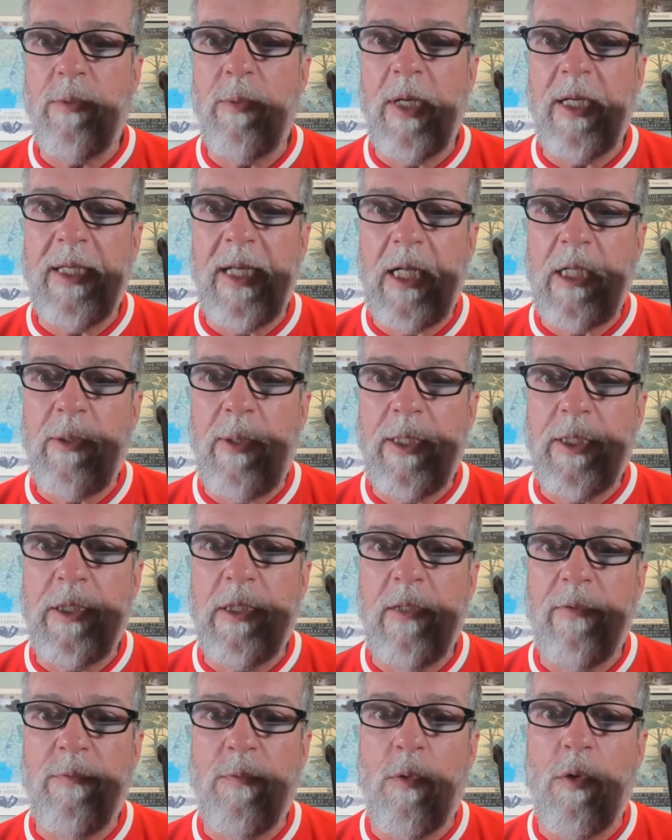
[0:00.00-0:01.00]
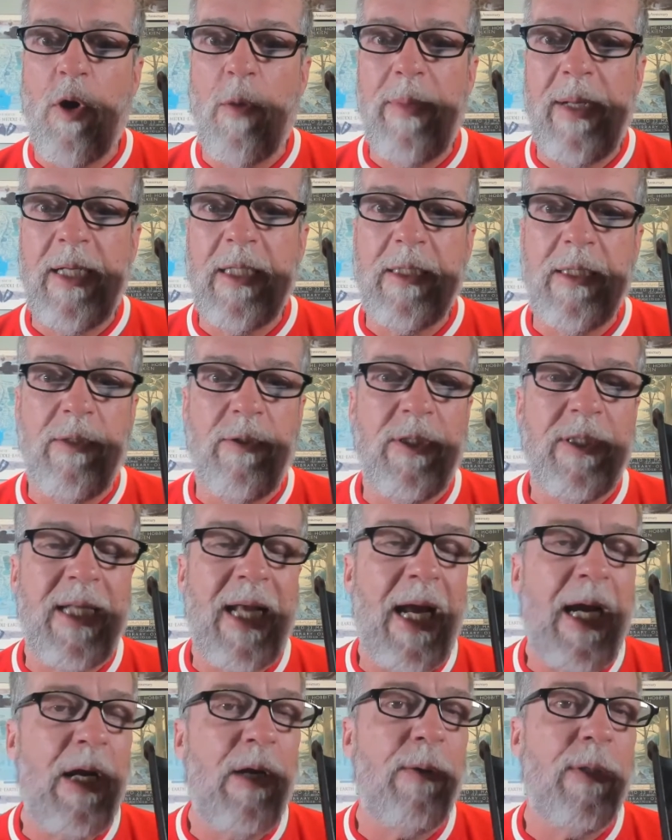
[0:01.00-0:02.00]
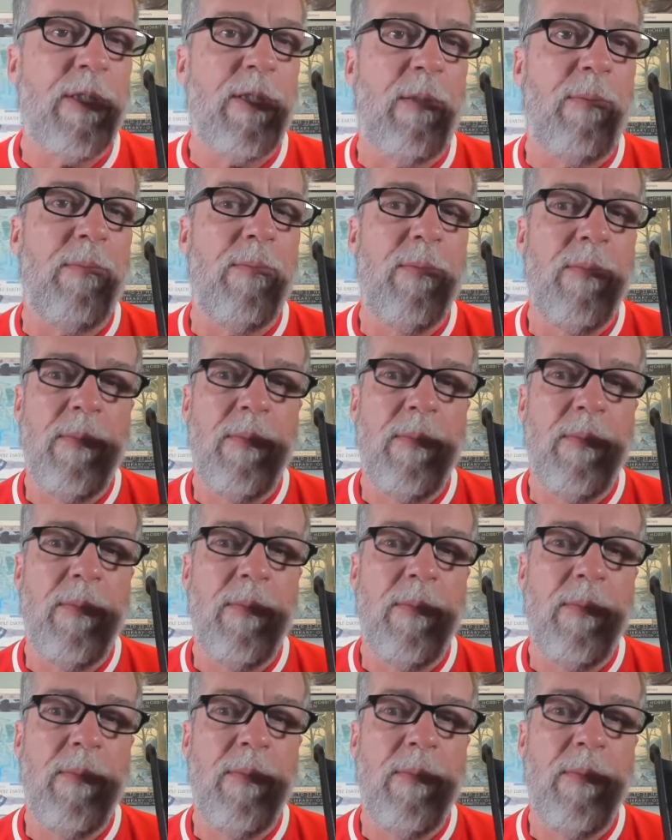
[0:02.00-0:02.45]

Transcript: would a declaration of war be considered terrorism?